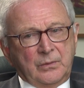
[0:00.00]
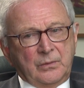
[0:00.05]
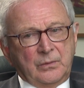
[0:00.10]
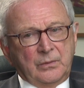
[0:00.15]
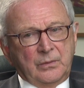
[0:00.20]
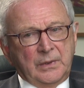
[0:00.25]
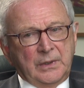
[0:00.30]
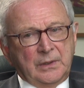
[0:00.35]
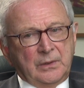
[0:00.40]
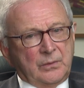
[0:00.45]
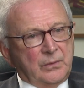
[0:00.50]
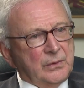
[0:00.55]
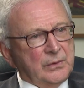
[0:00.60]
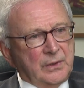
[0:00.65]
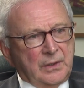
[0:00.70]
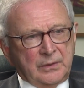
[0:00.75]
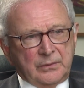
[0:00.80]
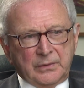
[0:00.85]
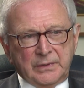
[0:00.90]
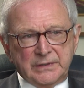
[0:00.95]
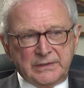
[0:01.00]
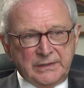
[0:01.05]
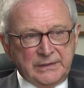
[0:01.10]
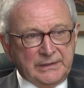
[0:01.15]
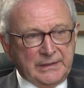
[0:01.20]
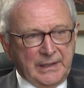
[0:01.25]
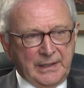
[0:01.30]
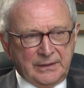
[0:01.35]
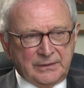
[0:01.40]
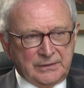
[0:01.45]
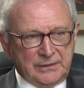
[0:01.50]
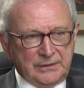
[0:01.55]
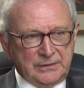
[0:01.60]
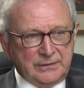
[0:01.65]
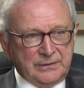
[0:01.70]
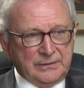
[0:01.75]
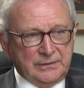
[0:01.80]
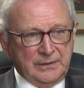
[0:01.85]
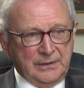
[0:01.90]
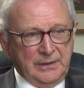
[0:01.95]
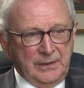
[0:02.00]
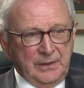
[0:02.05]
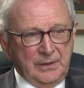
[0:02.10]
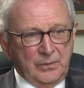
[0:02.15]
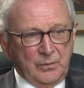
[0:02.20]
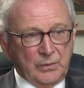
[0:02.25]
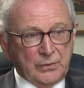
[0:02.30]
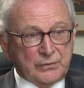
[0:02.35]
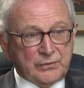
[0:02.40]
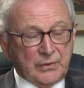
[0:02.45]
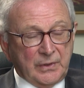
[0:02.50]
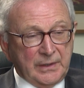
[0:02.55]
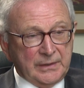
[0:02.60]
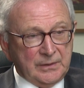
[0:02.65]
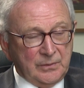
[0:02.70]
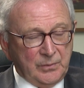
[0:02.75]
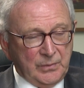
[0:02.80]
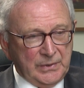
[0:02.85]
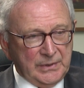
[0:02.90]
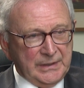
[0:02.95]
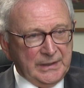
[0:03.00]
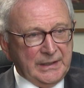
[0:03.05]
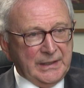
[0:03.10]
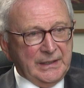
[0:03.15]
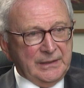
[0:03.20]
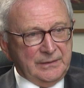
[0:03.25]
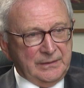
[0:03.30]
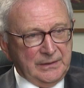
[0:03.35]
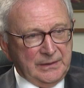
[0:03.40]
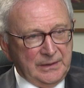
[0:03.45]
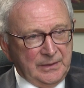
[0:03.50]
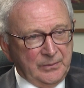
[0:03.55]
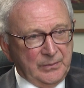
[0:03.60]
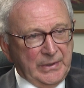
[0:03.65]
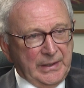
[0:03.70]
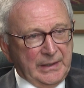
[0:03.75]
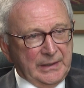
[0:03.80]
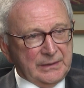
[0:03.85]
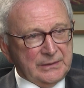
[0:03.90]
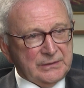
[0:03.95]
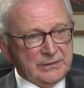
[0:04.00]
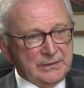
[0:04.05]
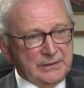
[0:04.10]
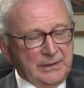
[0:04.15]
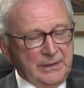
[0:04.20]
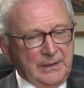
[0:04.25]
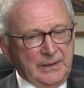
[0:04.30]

Well, we're not raising taxes. We're trying to mitigate the impacts.